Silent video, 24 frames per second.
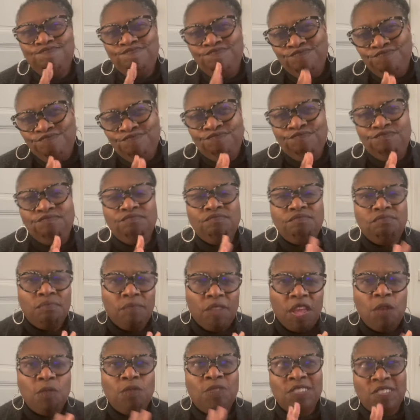
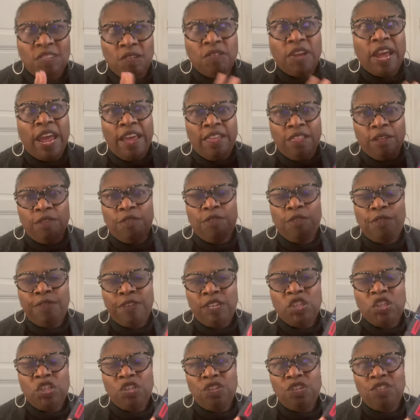It was okay, The
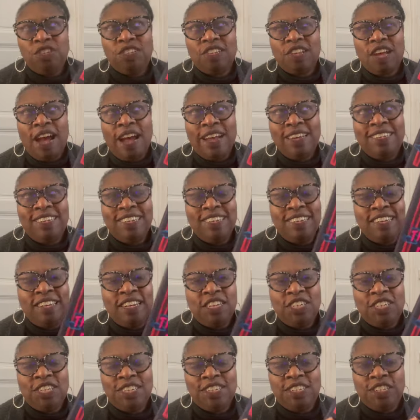Revisioners. I didn't get
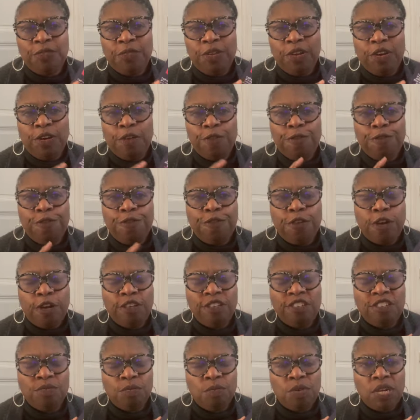a chance to read her
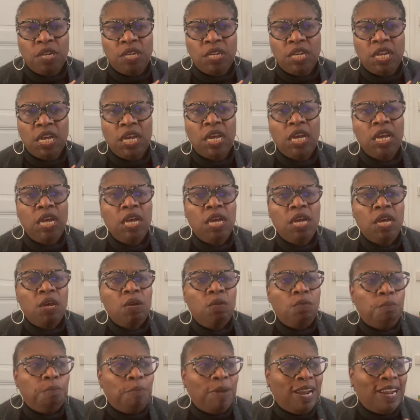first one,
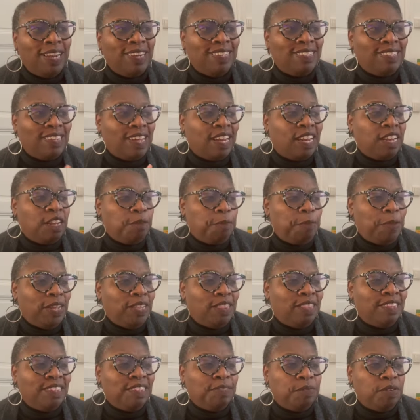but I decided to
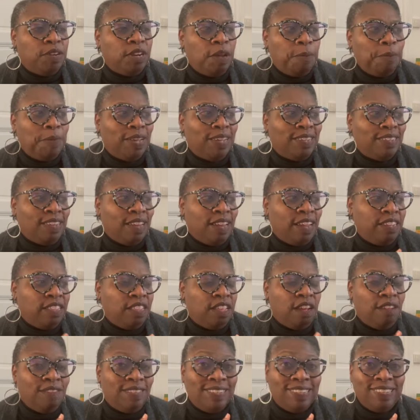pick this one up because I liked
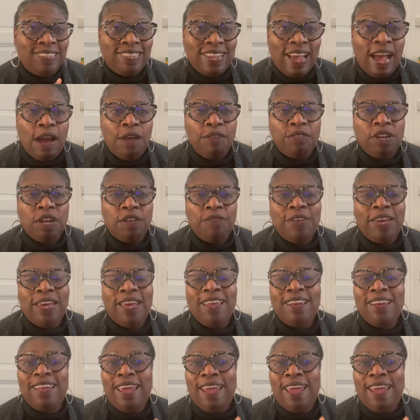the sound of it.